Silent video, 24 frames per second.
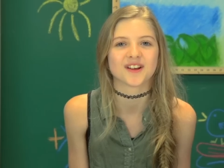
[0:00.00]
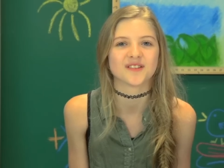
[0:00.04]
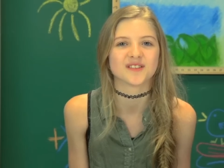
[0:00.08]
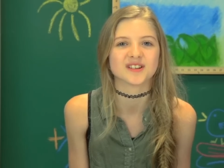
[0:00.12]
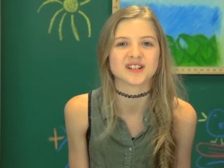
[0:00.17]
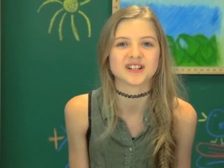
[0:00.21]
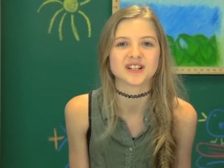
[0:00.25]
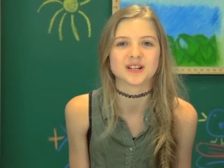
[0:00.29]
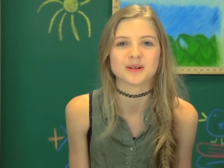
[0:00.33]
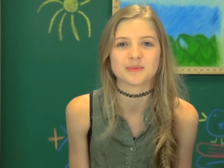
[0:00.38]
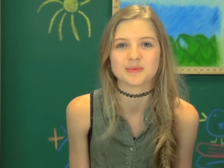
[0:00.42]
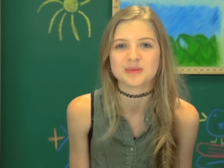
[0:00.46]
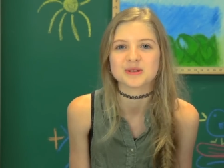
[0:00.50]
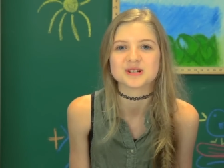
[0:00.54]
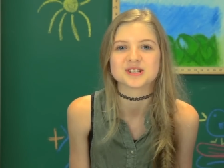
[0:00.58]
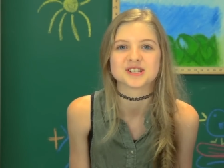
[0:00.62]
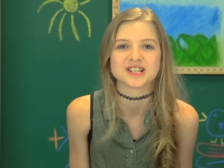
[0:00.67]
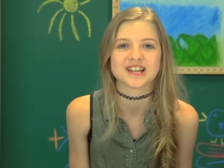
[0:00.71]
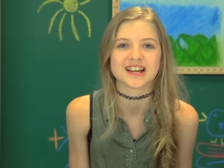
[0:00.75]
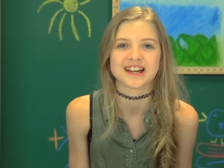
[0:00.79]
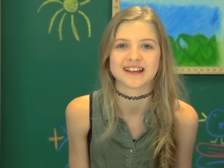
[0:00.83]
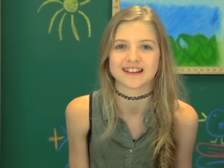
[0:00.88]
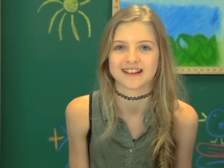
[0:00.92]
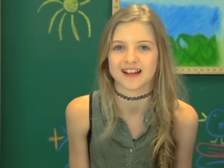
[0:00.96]
really
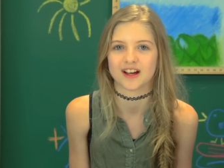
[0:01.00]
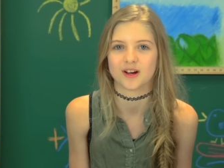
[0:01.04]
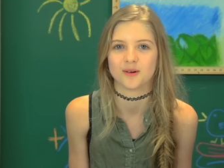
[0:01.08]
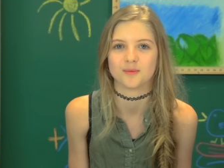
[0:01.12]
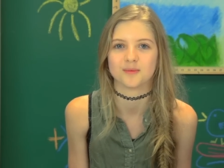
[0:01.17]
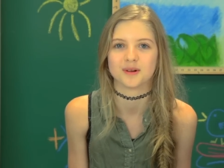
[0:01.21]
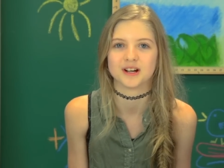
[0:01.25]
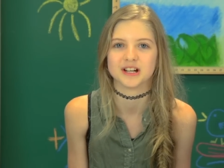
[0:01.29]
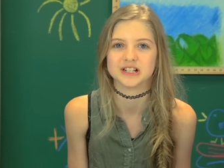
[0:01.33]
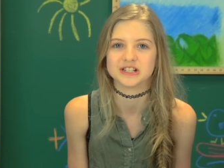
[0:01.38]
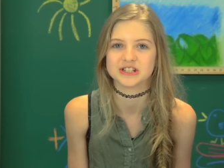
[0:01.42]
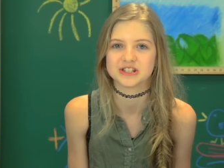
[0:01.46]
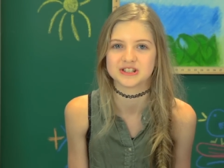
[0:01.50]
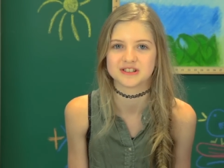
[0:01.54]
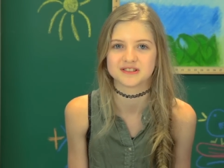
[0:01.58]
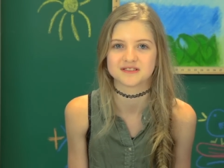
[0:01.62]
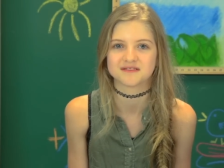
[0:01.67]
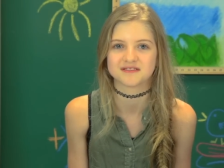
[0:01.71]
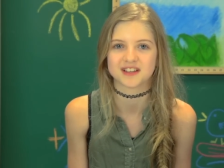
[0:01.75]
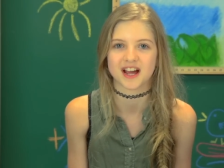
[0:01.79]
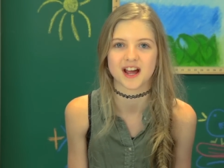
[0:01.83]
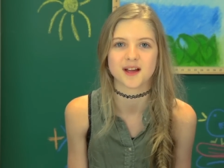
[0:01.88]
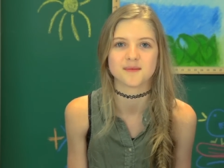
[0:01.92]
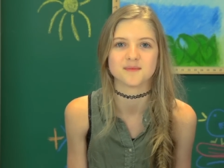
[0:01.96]
appreciate how much
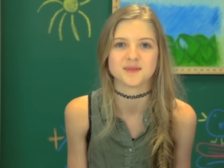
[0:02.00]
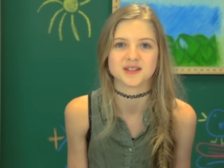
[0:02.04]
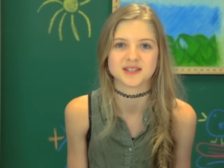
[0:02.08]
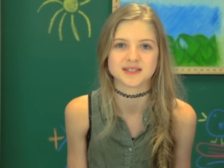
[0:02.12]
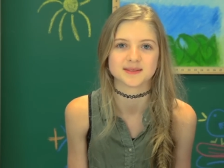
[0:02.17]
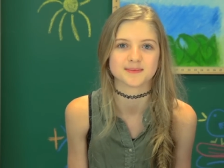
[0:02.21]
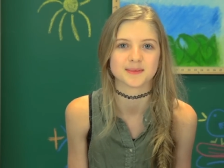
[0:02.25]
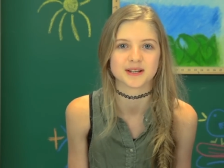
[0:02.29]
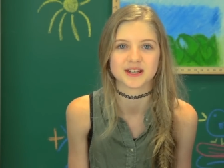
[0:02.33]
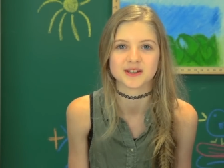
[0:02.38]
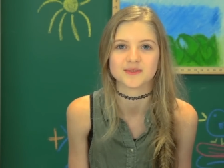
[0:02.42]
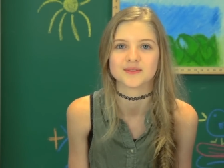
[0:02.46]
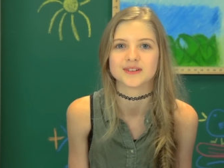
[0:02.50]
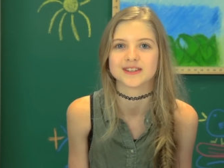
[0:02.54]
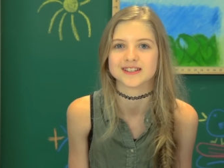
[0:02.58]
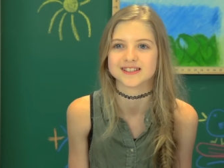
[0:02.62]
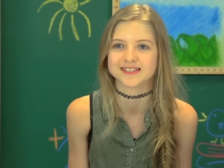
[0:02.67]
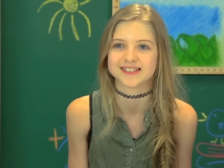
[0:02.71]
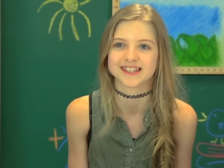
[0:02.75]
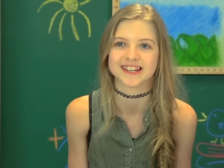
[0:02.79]
time he's spending with his